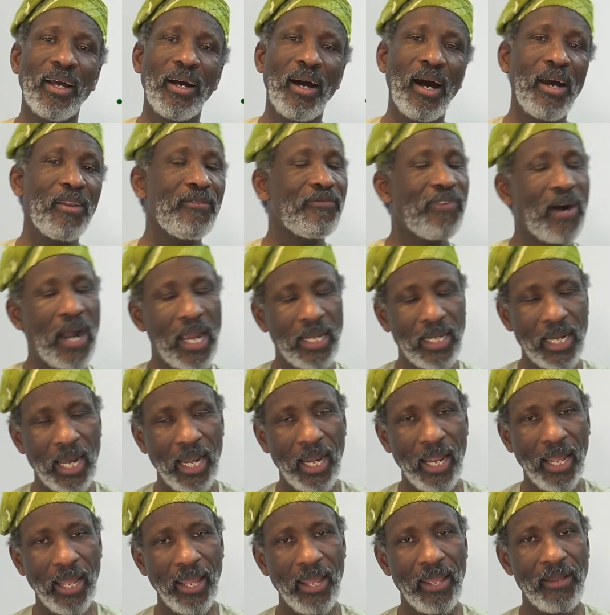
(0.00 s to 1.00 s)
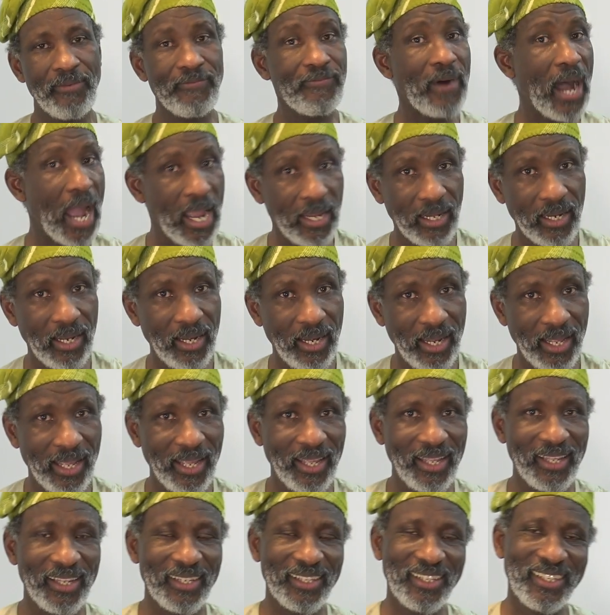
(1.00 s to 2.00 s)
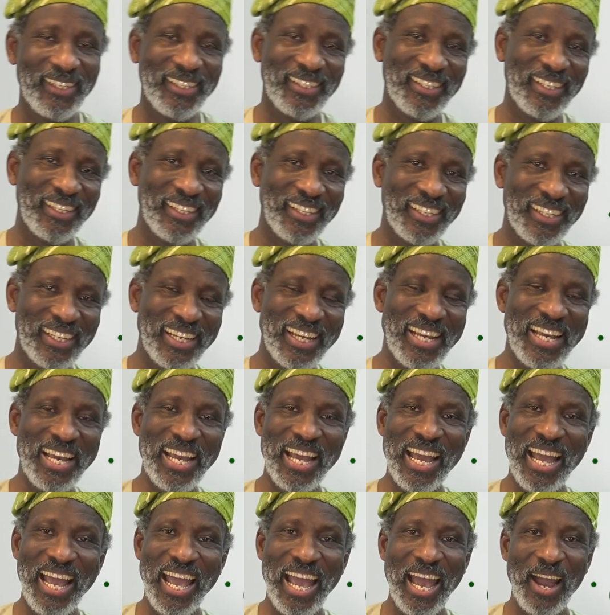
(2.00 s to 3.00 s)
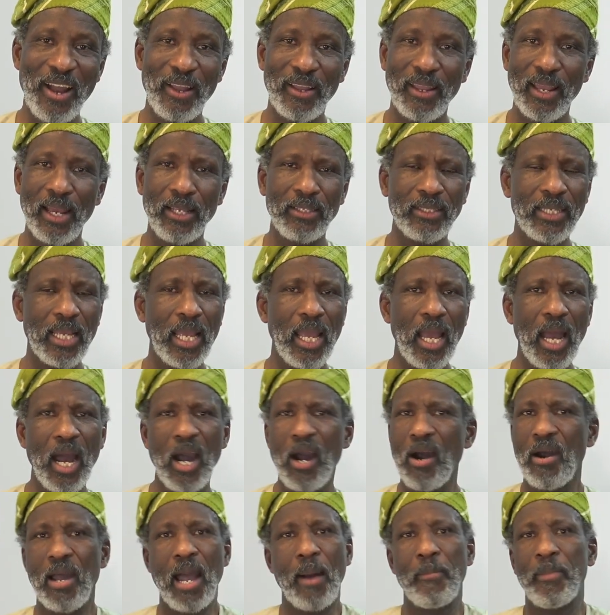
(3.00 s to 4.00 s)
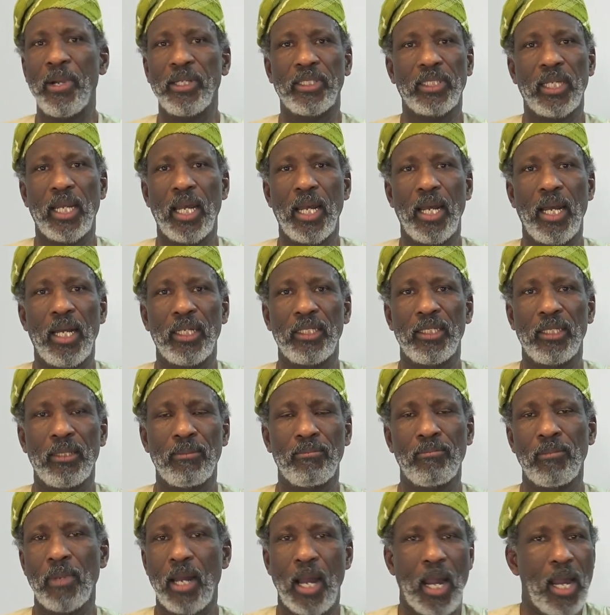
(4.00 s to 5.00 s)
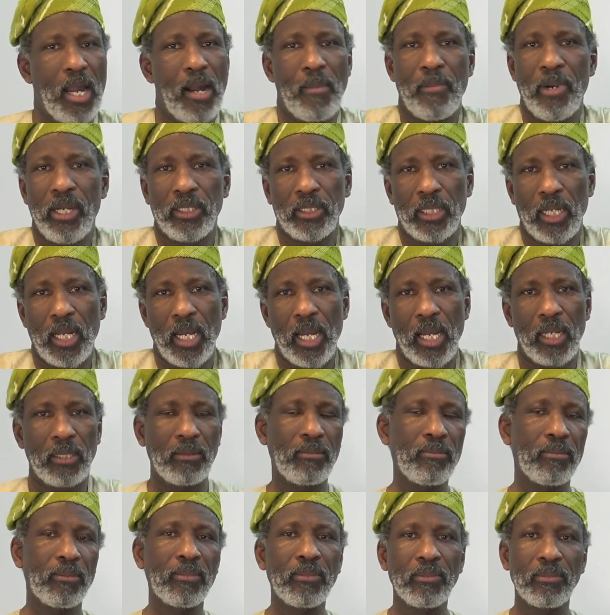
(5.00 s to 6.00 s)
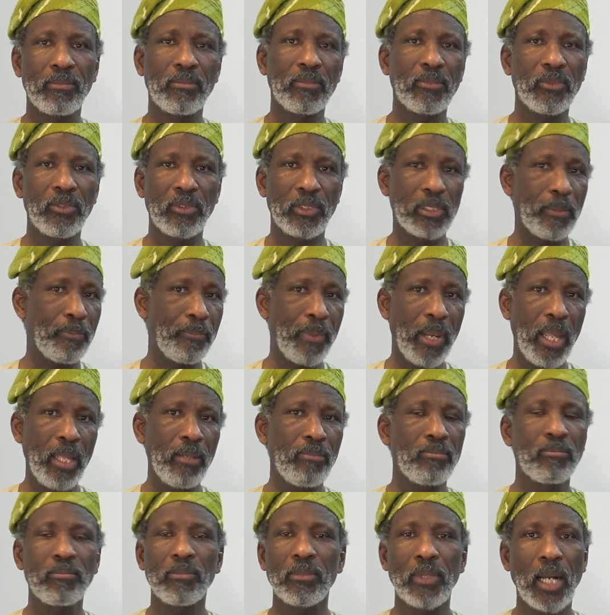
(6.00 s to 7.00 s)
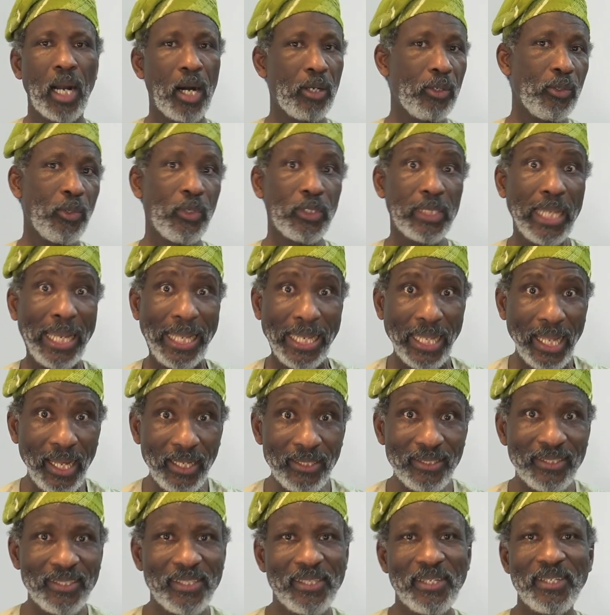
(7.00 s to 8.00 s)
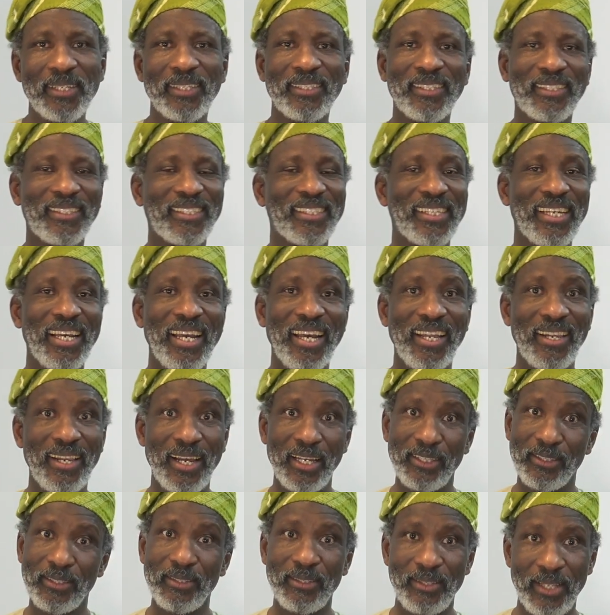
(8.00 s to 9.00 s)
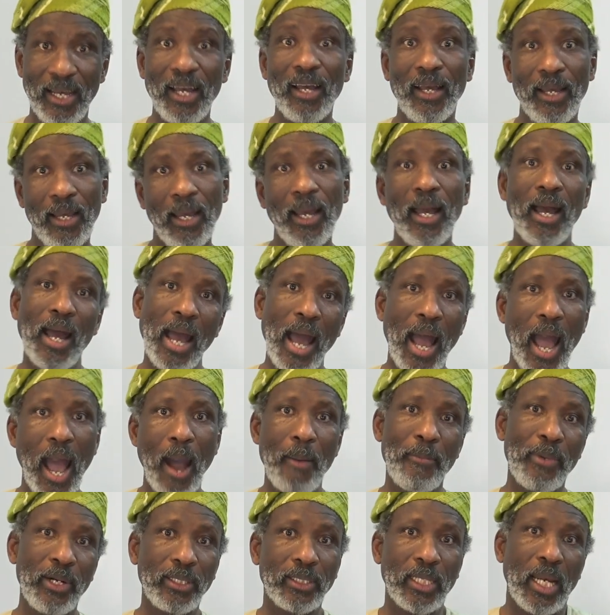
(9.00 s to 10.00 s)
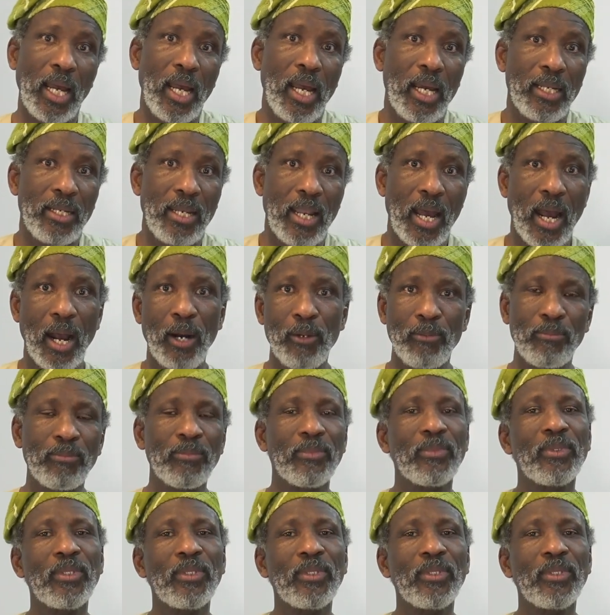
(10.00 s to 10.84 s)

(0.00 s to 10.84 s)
And finally, you can say, I am retired. I am retired. Simply, how do you say that? I am retired now.